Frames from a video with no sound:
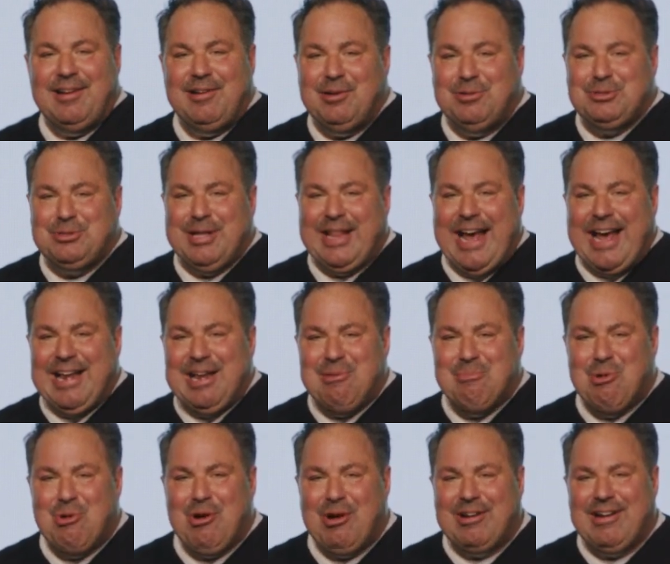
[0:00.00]
don't do that
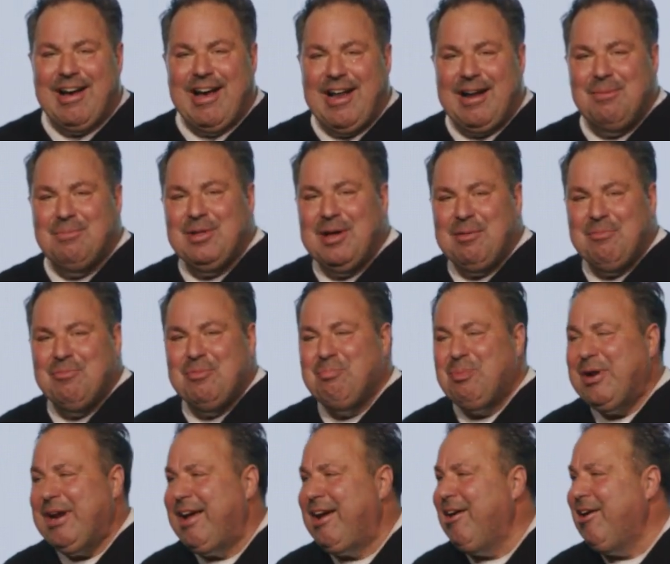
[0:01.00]
anymore. And God, I'm, I'm
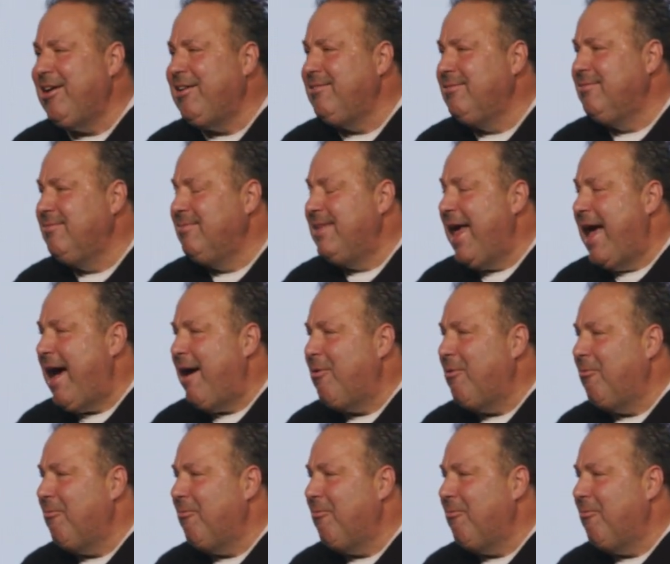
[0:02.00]
pretty good now.